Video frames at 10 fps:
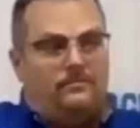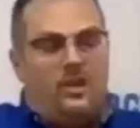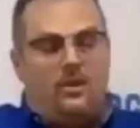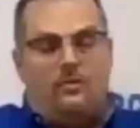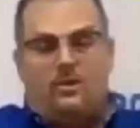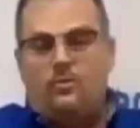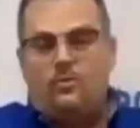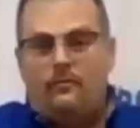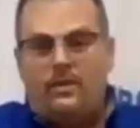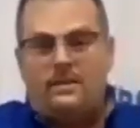you know, a
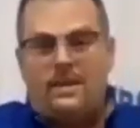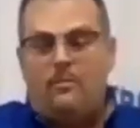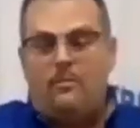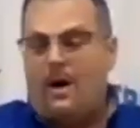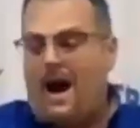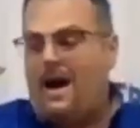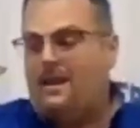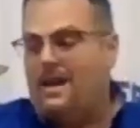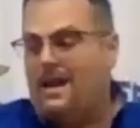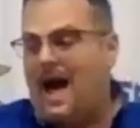12-foot table,
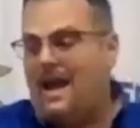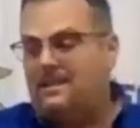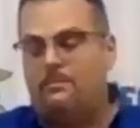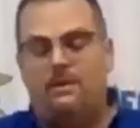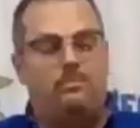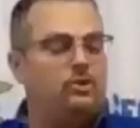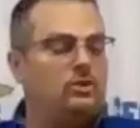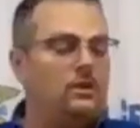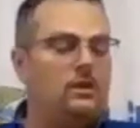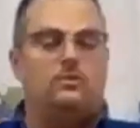I'd like to be
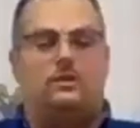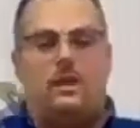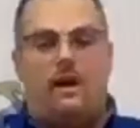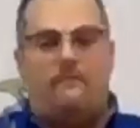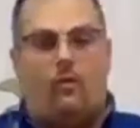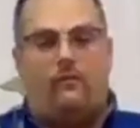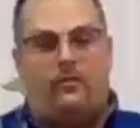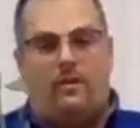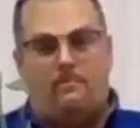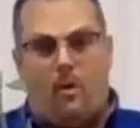pushing close to that
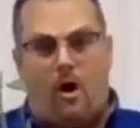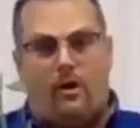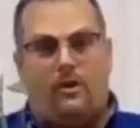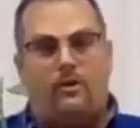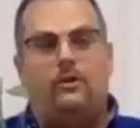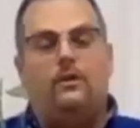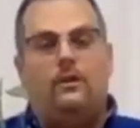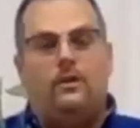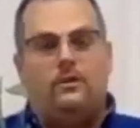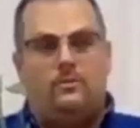4-foot mark
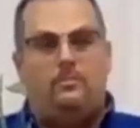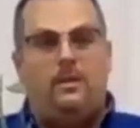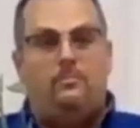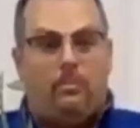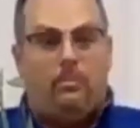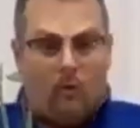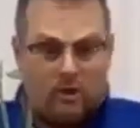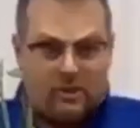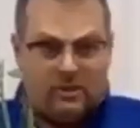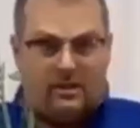to be
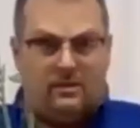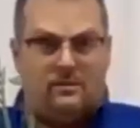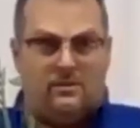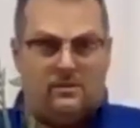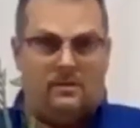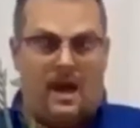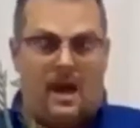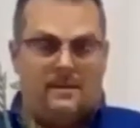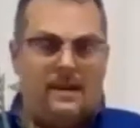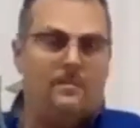proportionate to
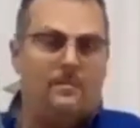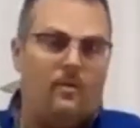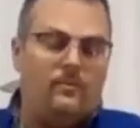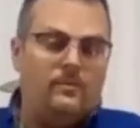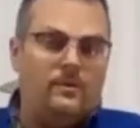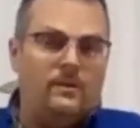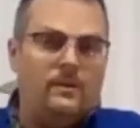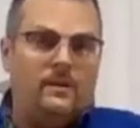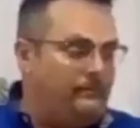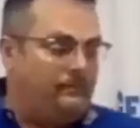that table.
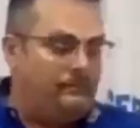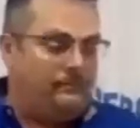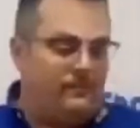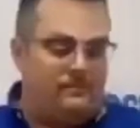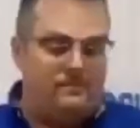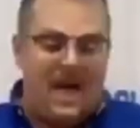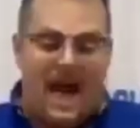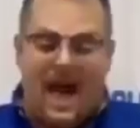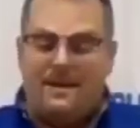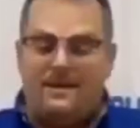
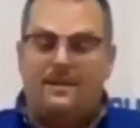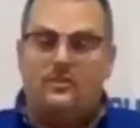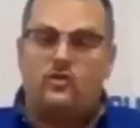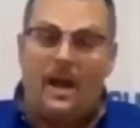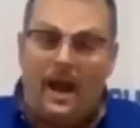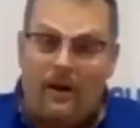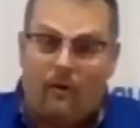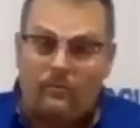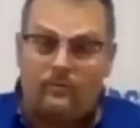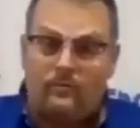That is scale.